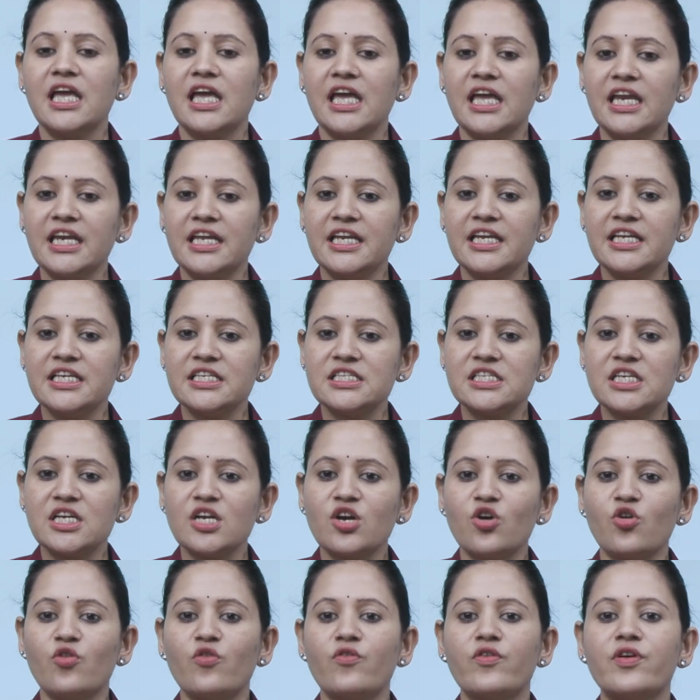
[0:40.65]

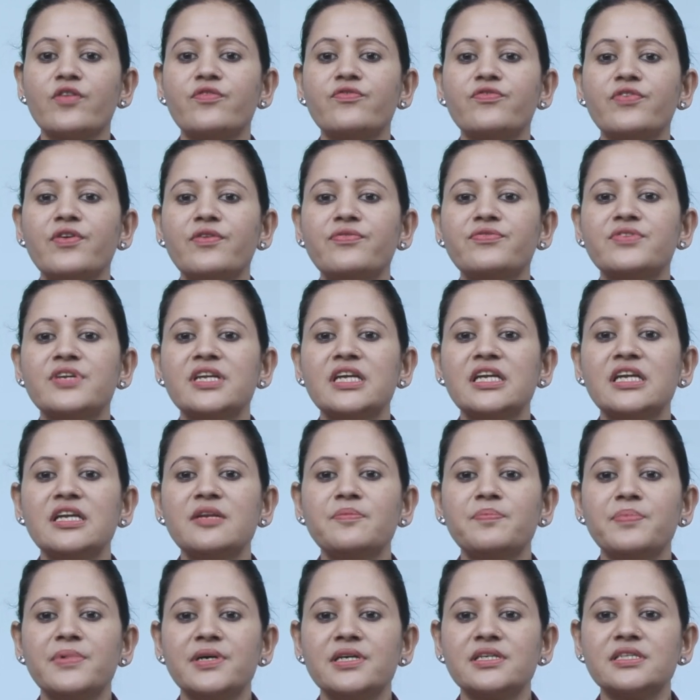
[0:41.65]
increasing over
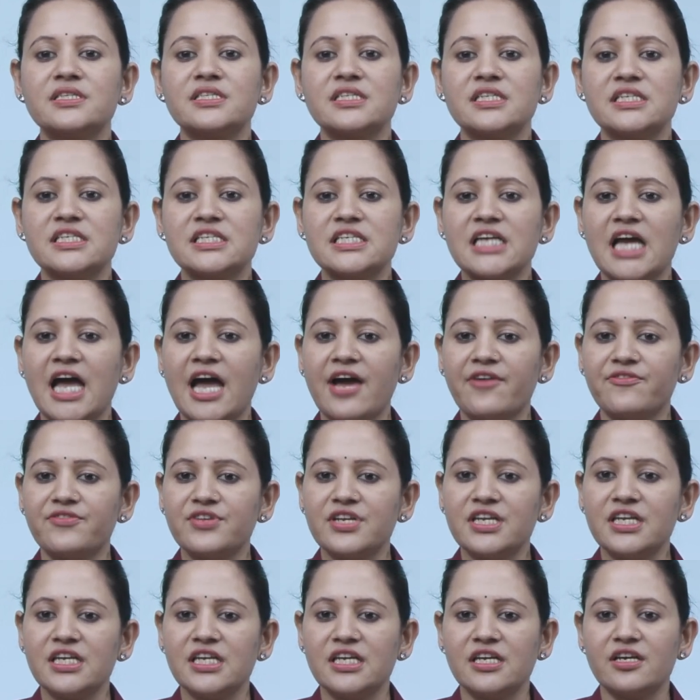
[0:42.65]
15%
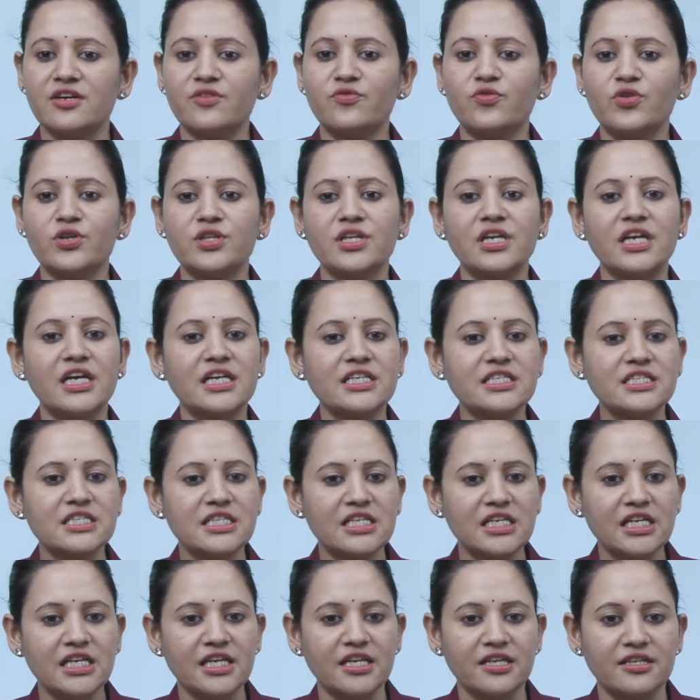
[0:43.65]
every year for the last
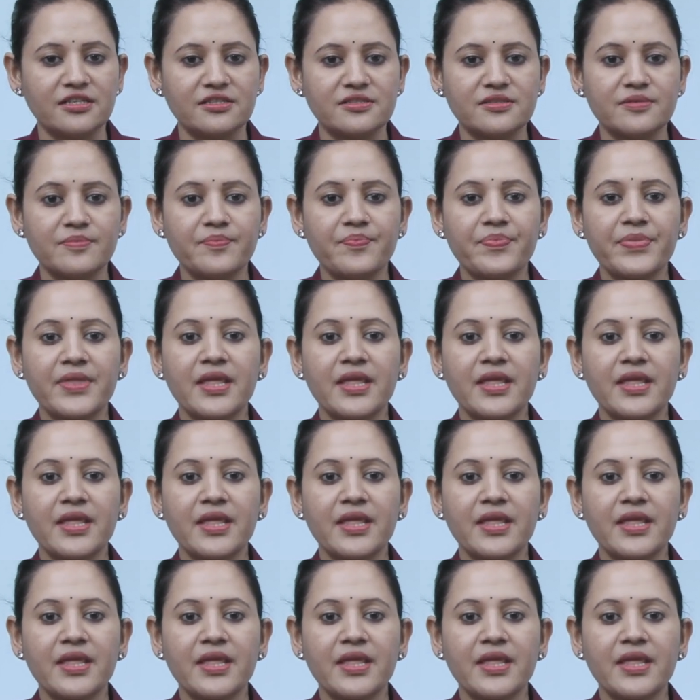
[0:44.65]
3 years.